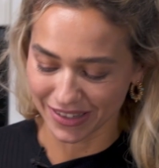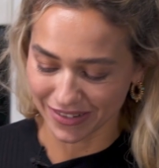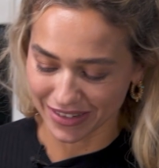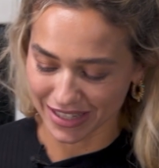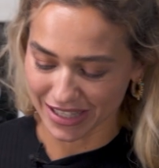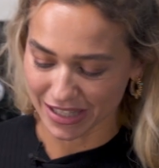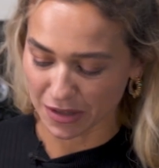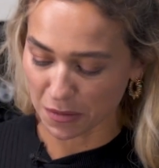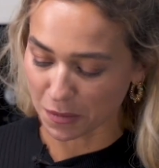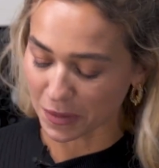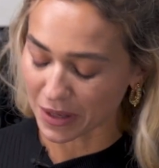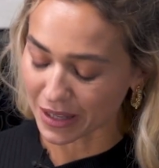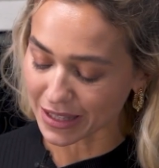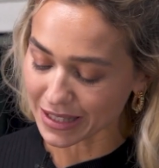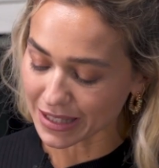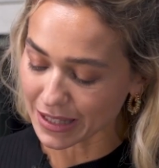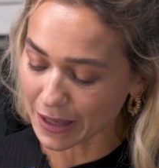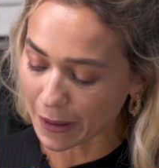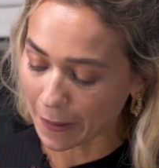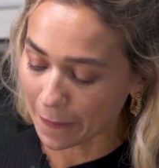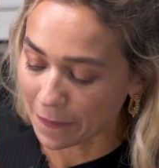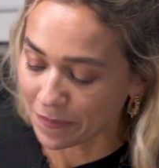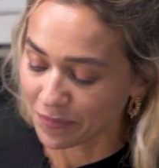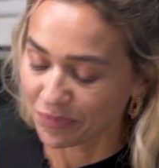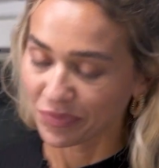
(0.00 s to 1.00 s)
recipes.
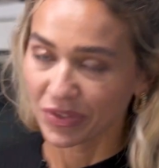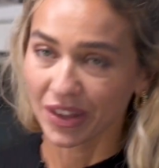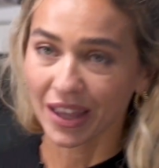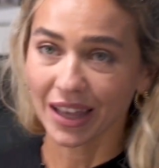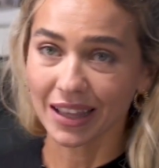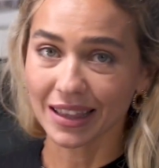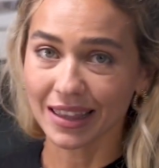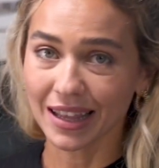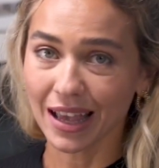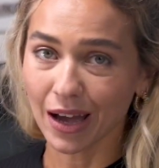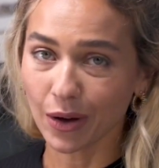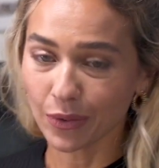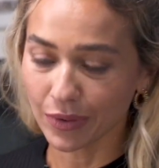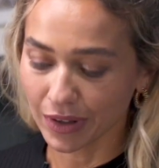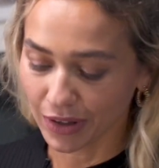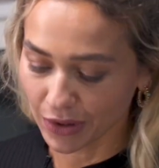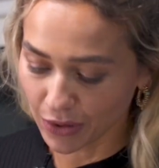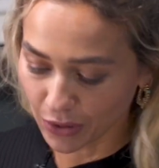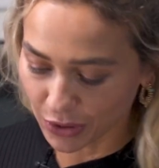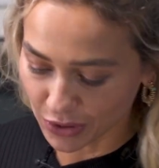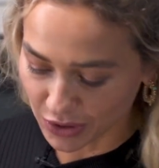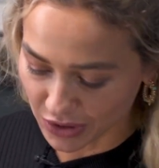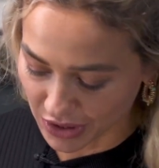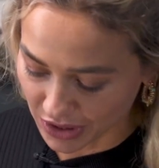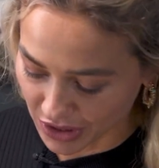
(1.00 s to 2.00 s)
And now in
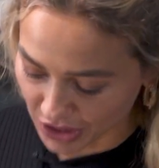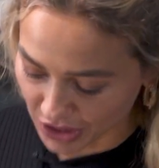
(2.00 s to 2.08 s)
goes the